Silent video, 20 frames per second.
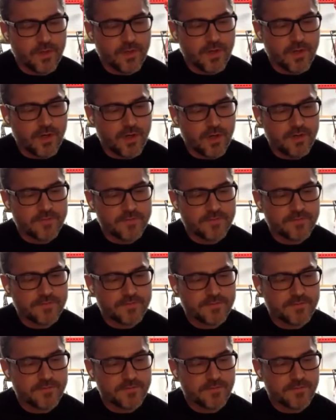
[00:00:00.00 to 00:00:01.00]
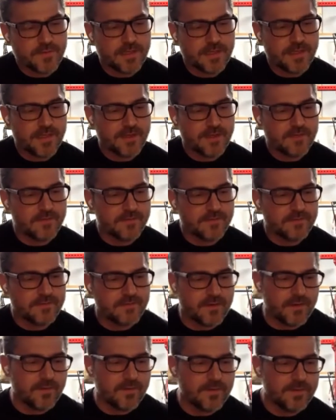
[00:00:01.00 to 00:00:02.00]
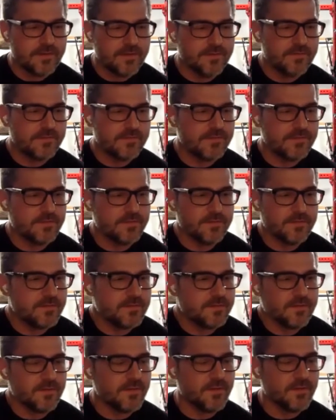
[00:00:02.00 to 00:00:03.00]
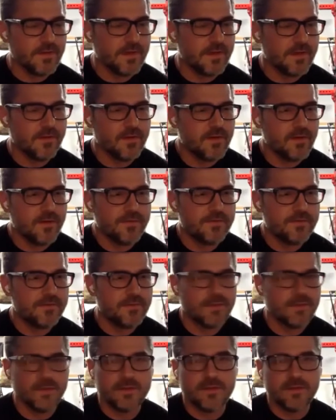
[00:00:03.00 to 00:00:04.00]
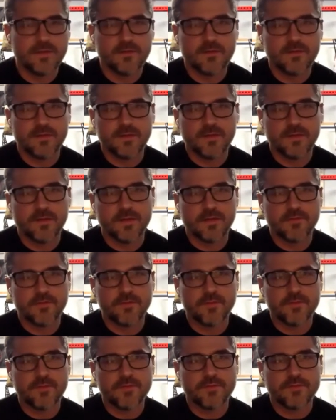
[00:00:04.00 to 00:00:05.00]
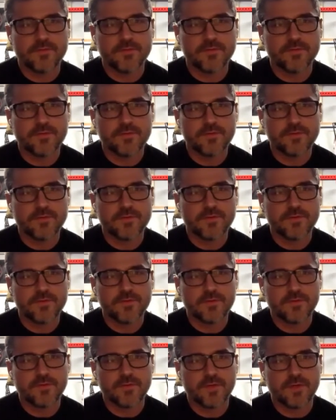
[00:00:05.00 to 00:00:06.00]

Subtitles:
Cost has always, that'll always be everyone's first issue.